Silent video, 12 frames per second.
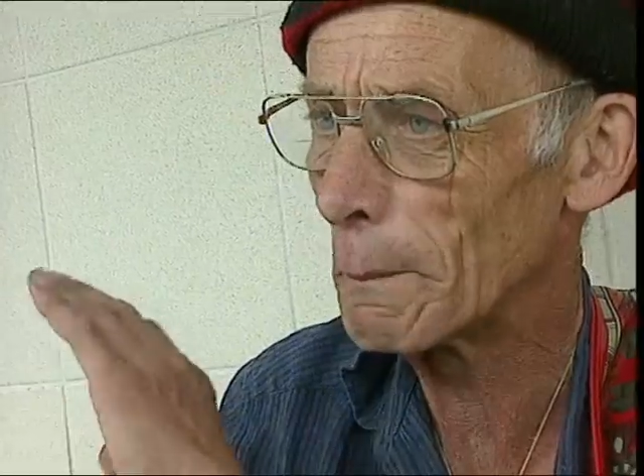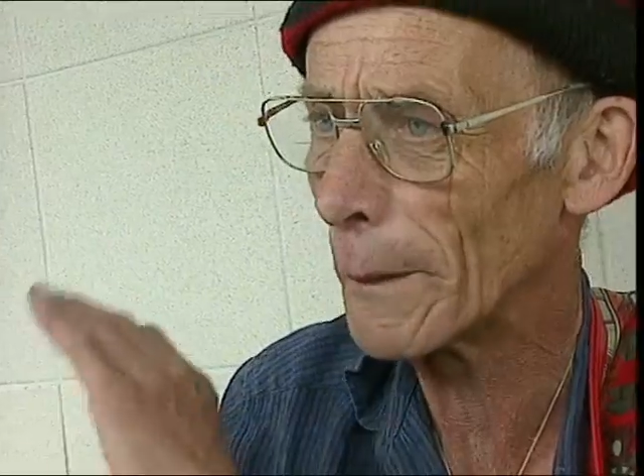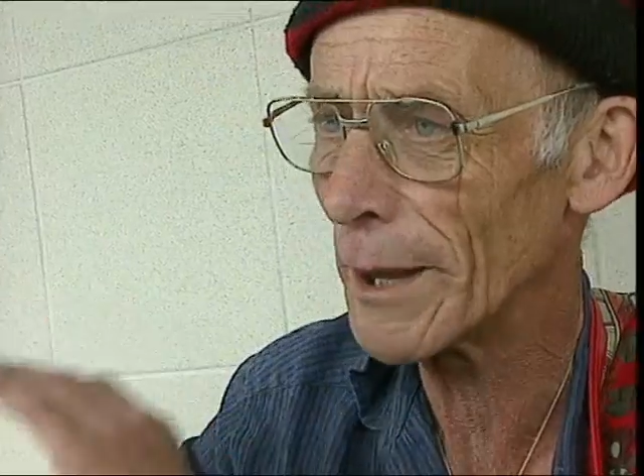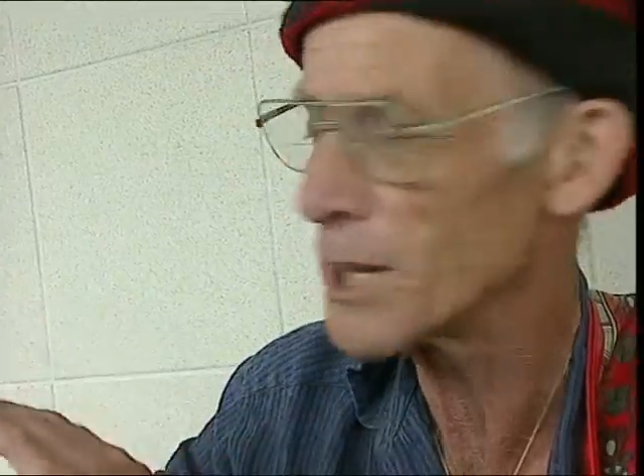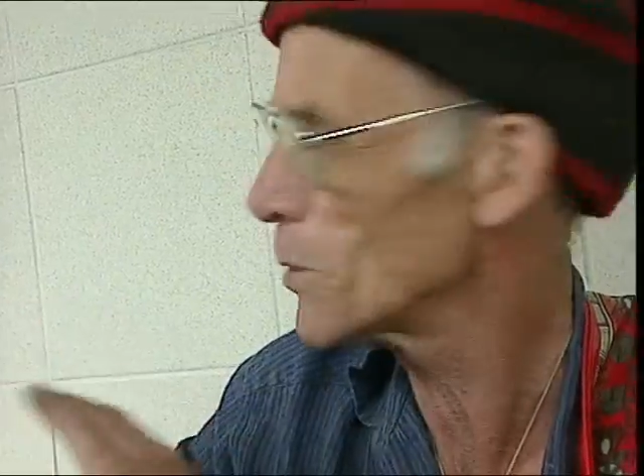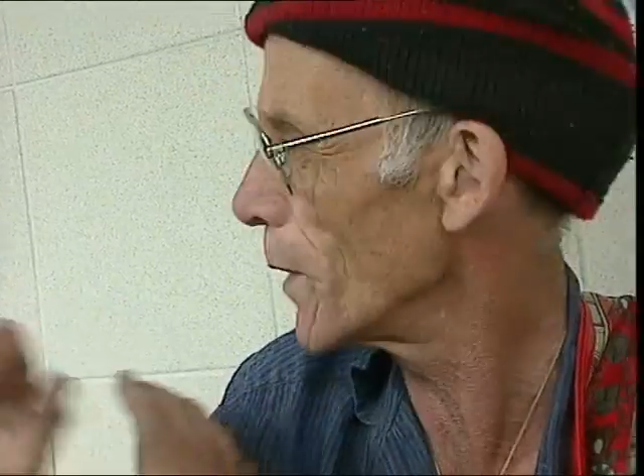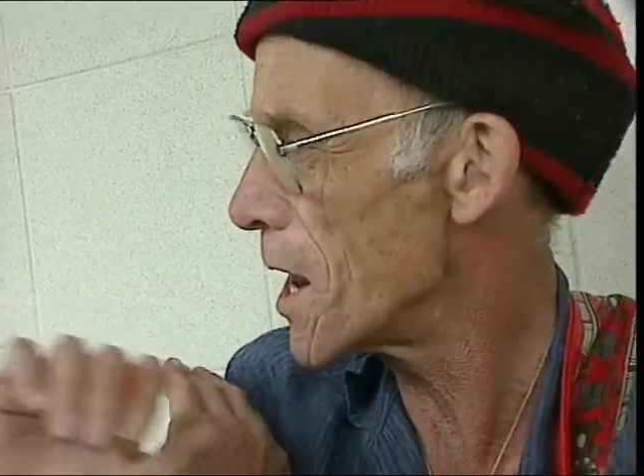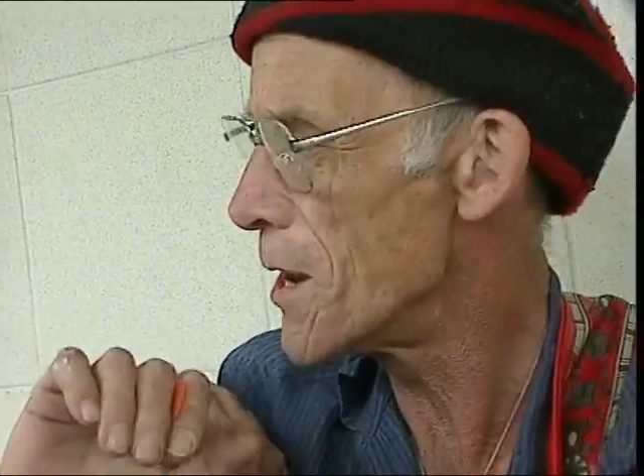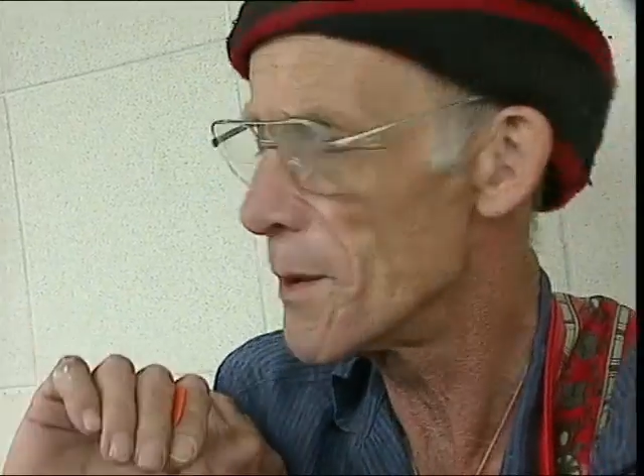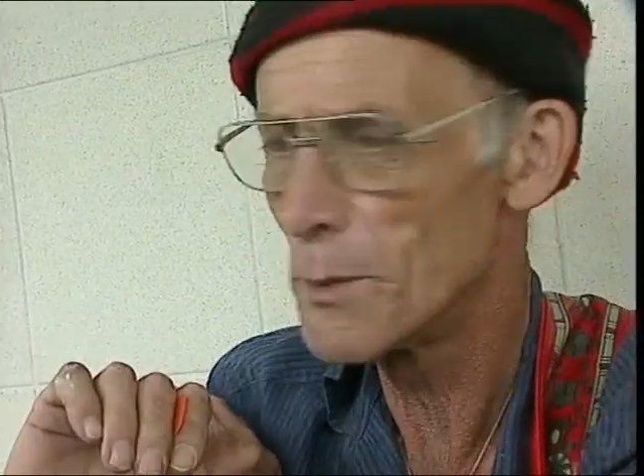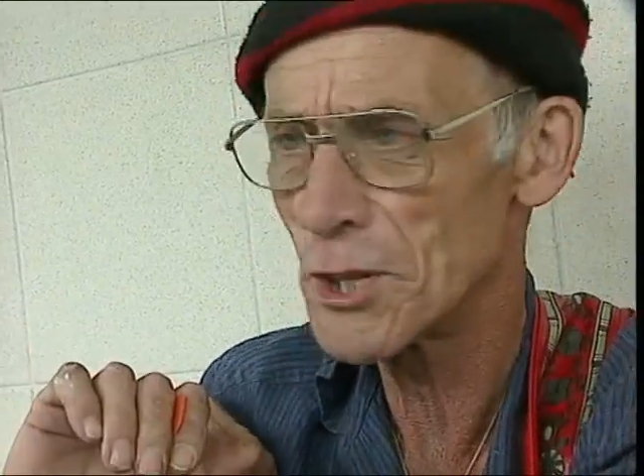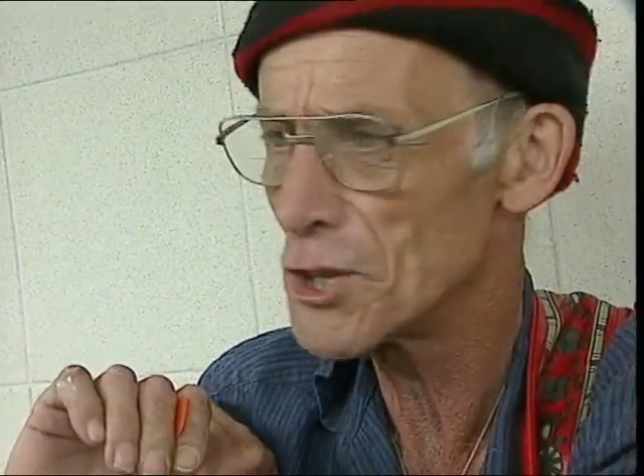place where
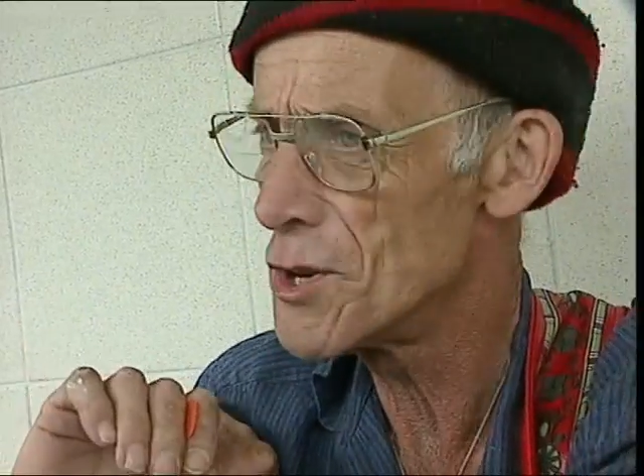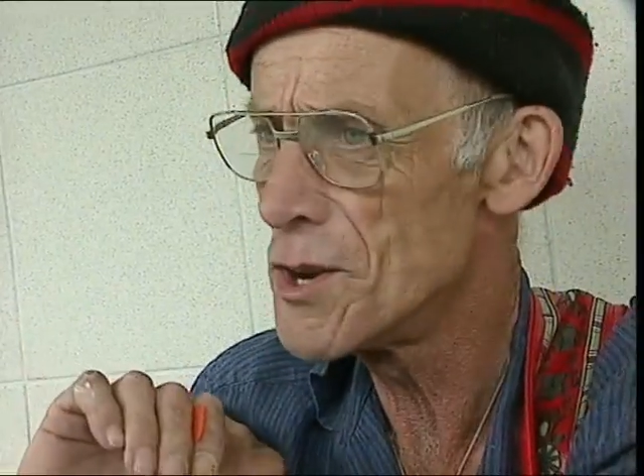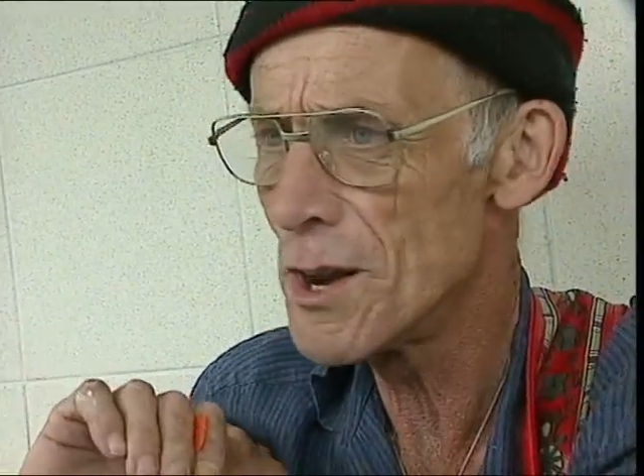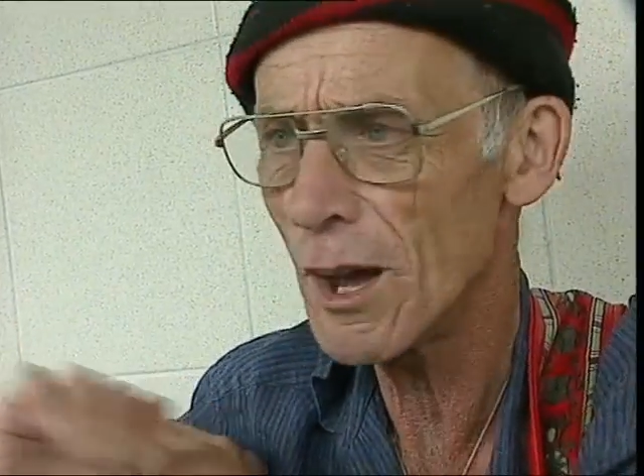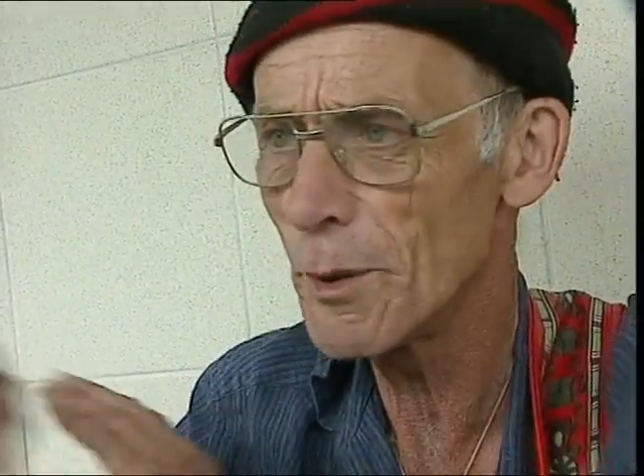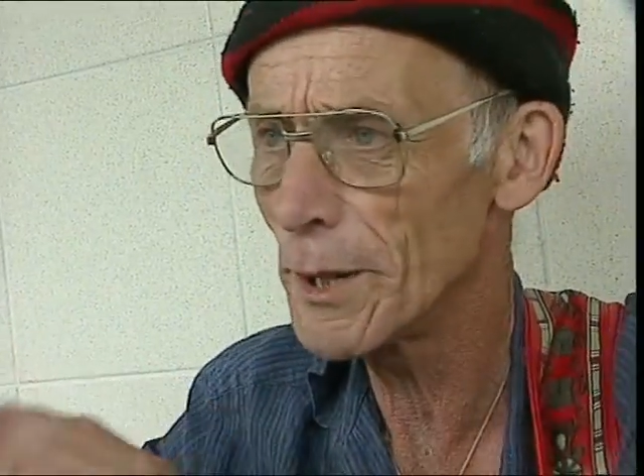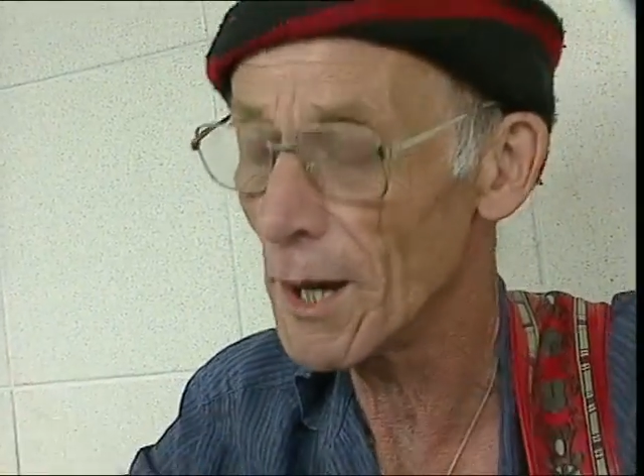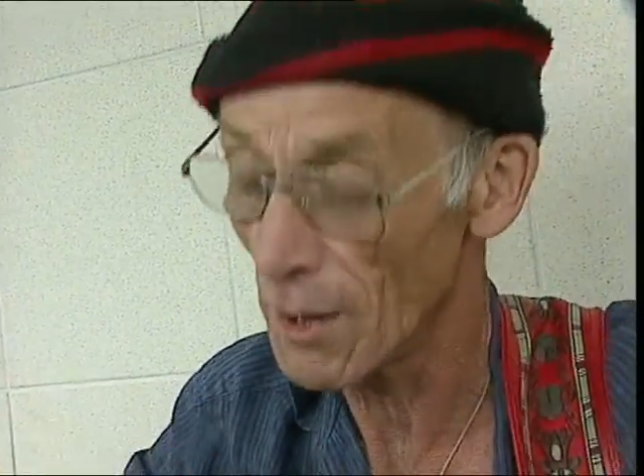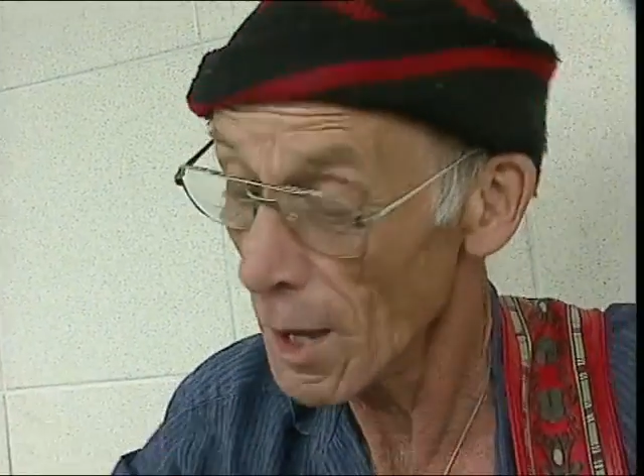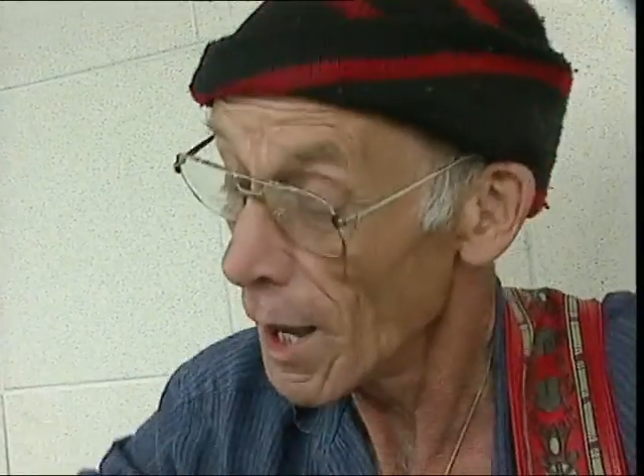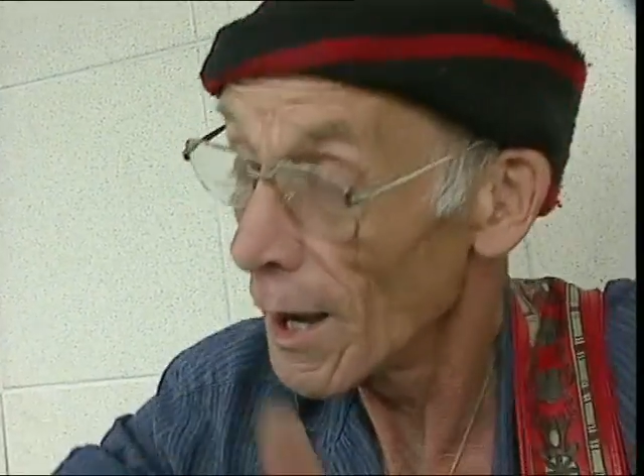which nobody knows.